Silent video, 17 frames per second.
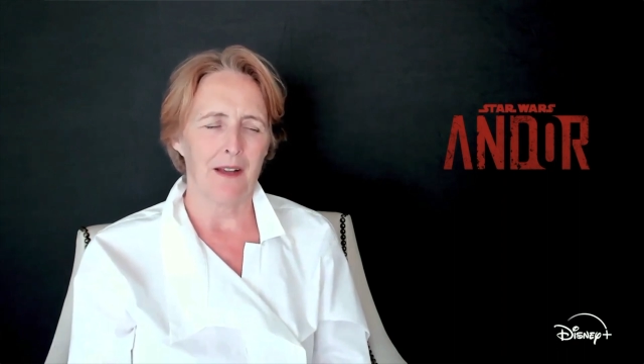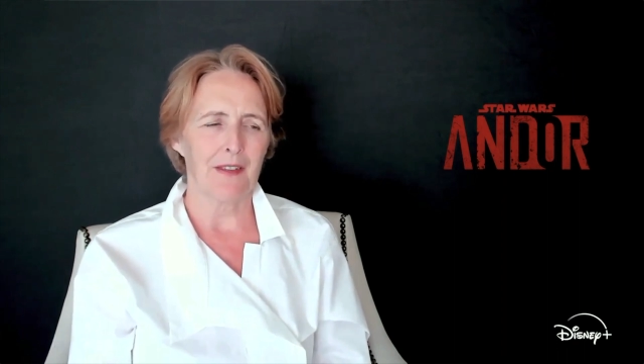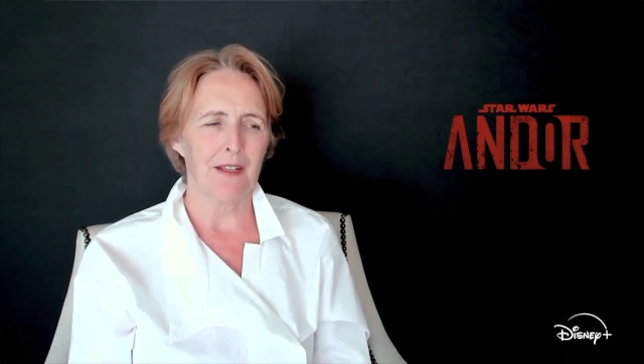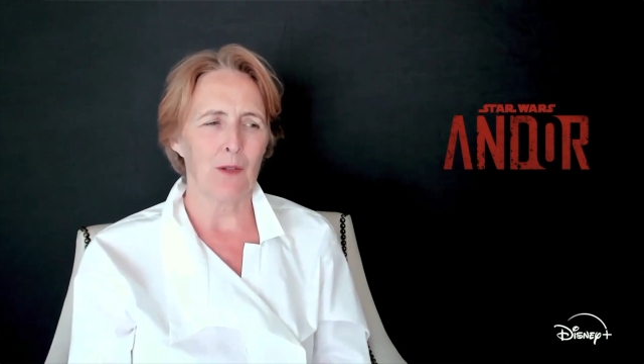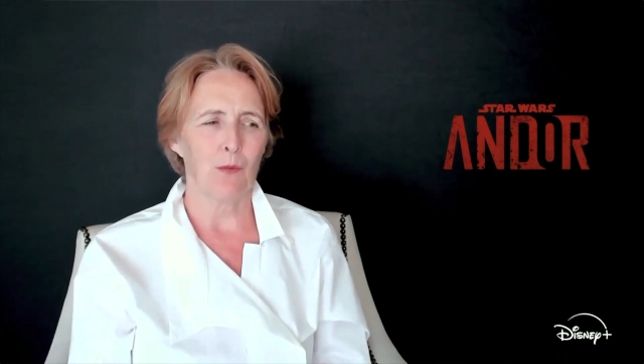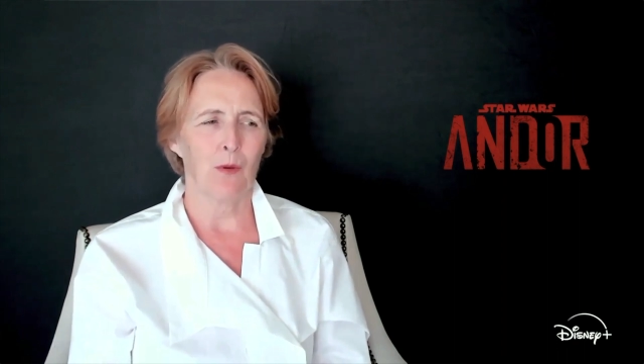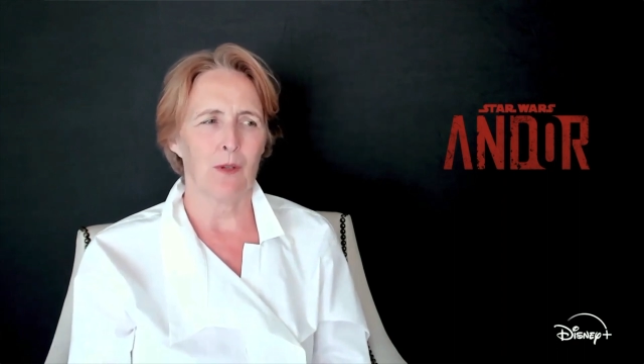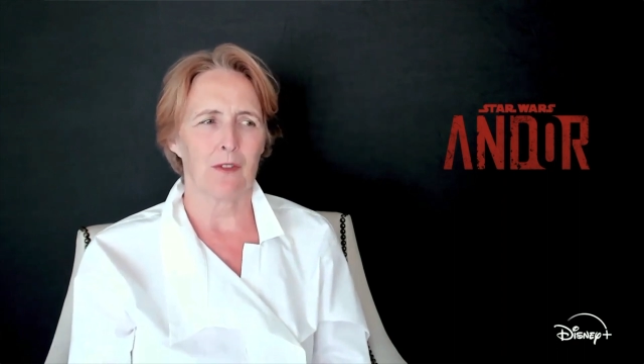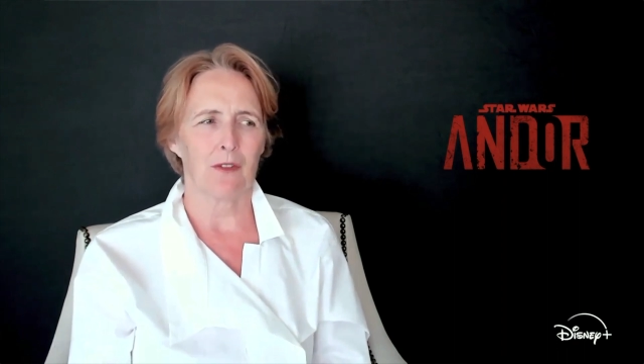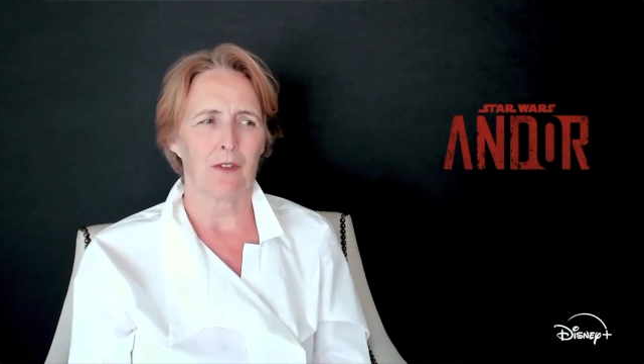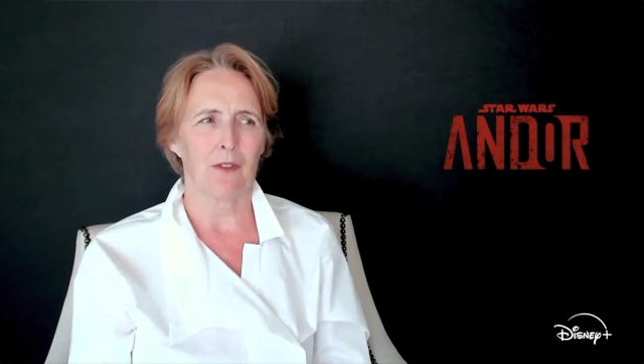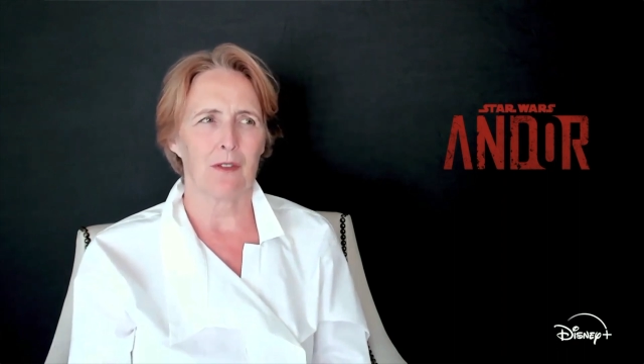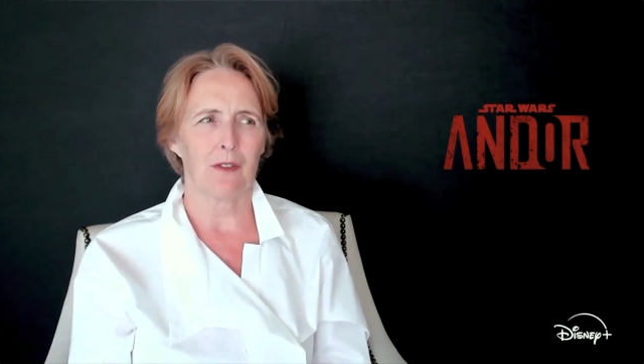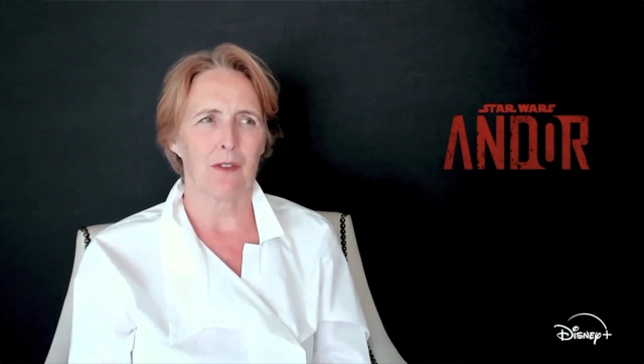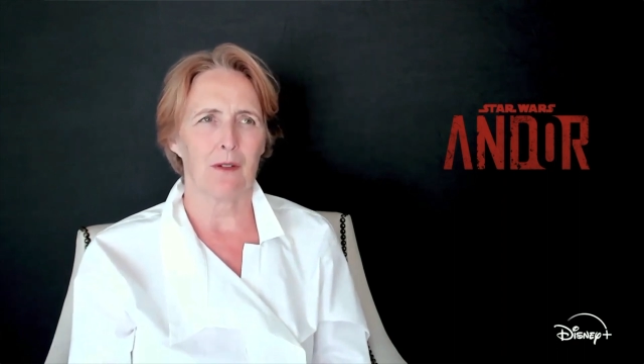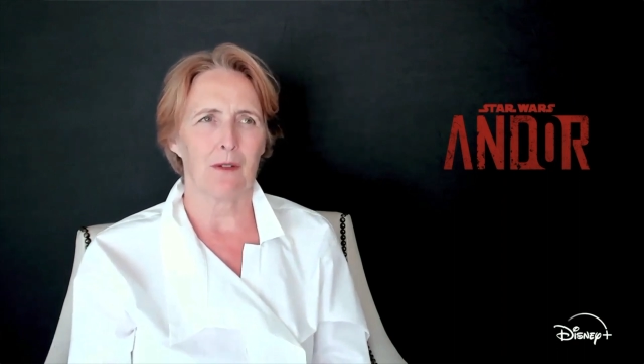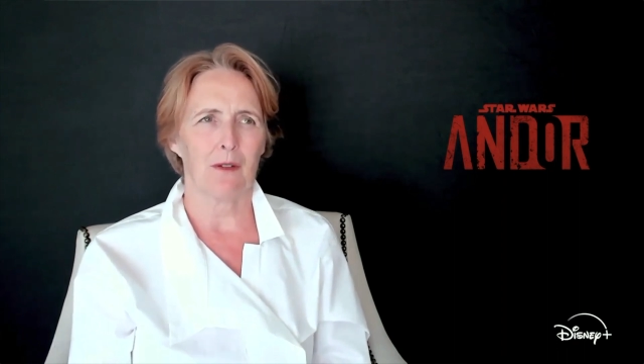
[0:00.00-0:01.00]
I think what,
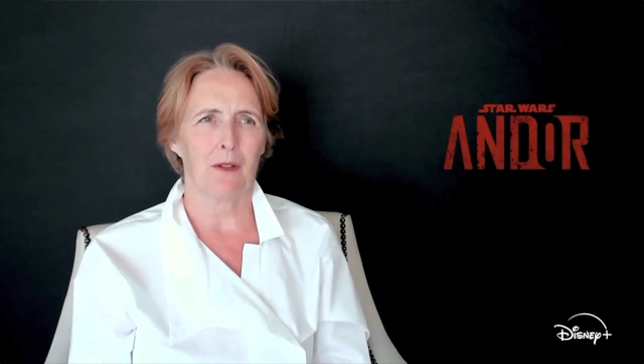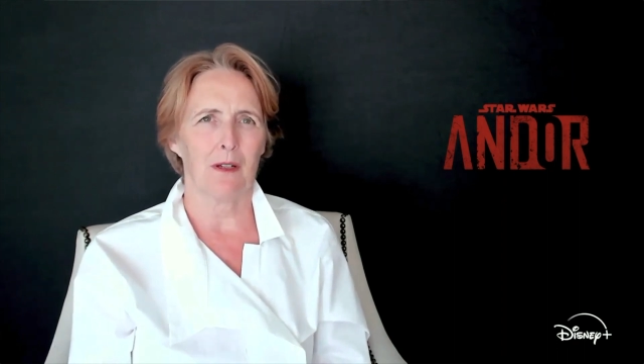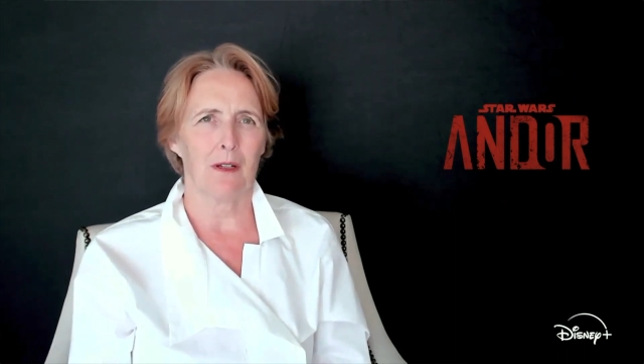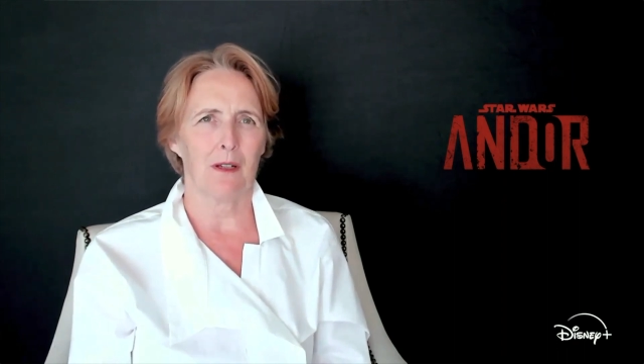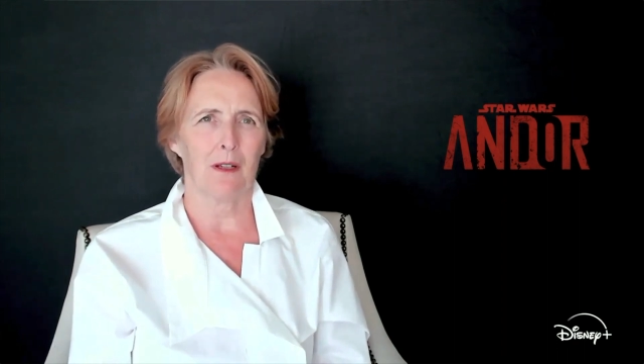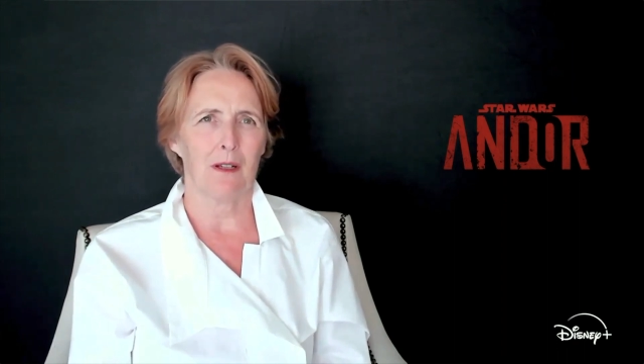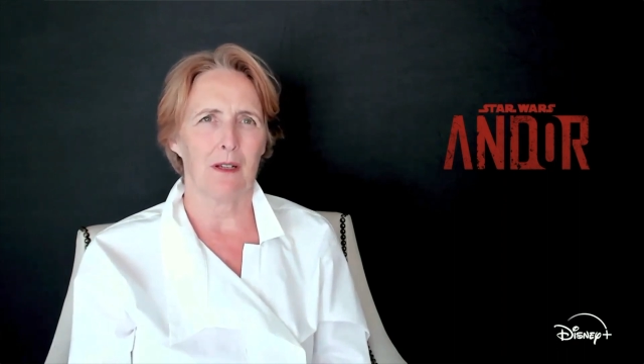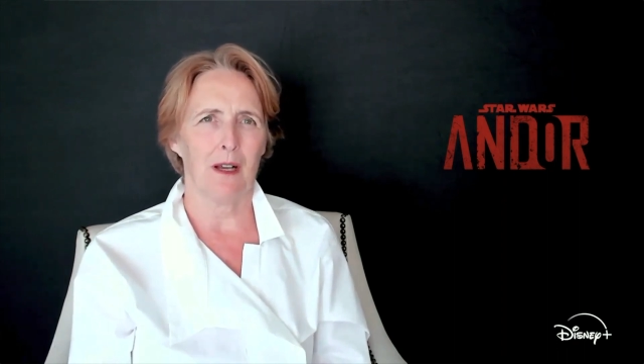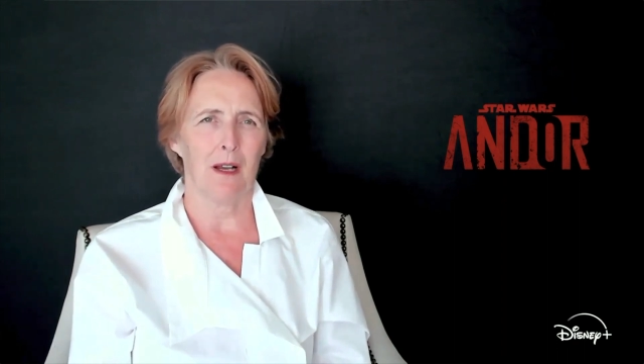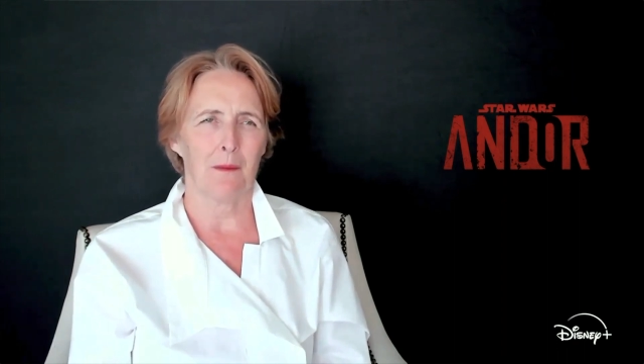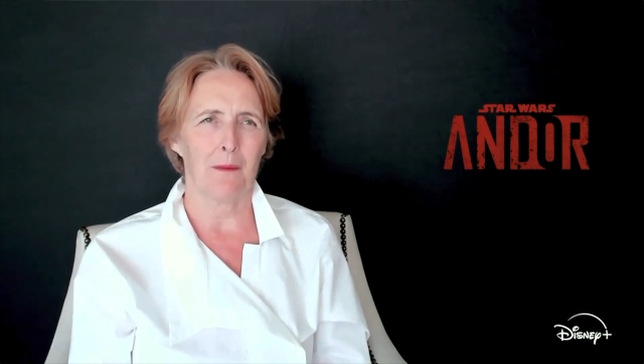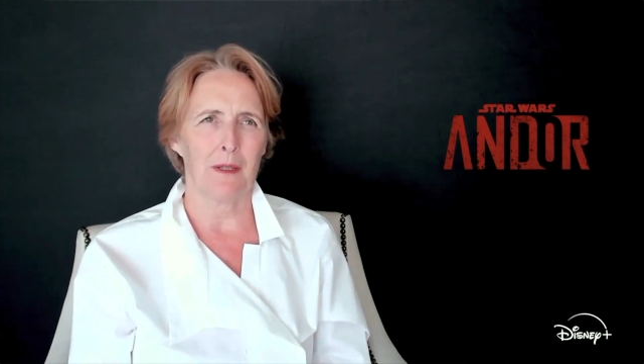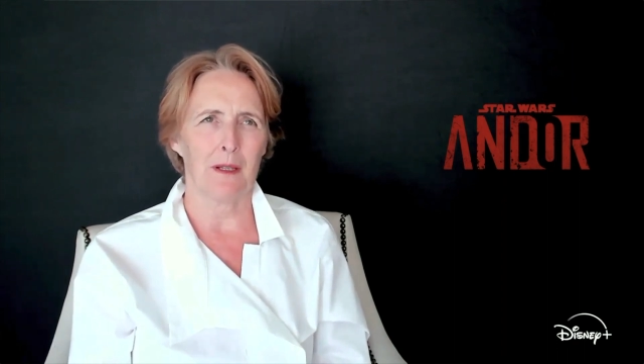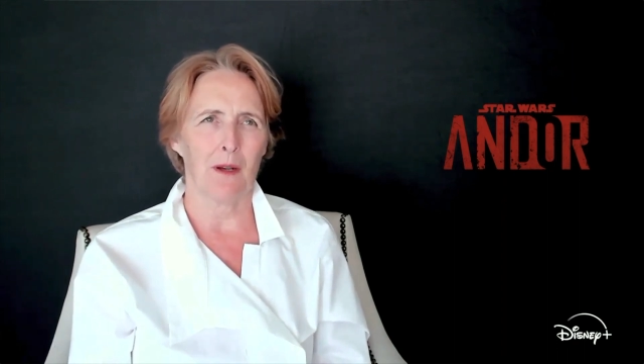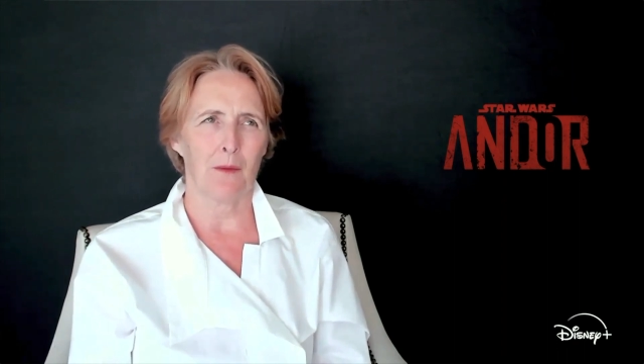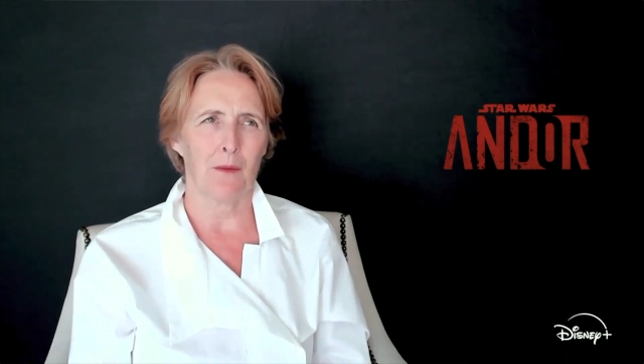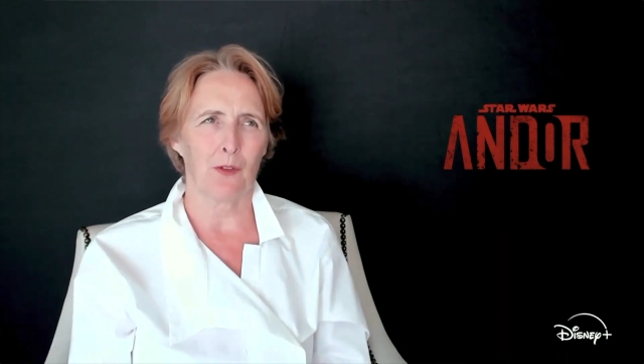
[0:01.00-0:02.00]
I mean,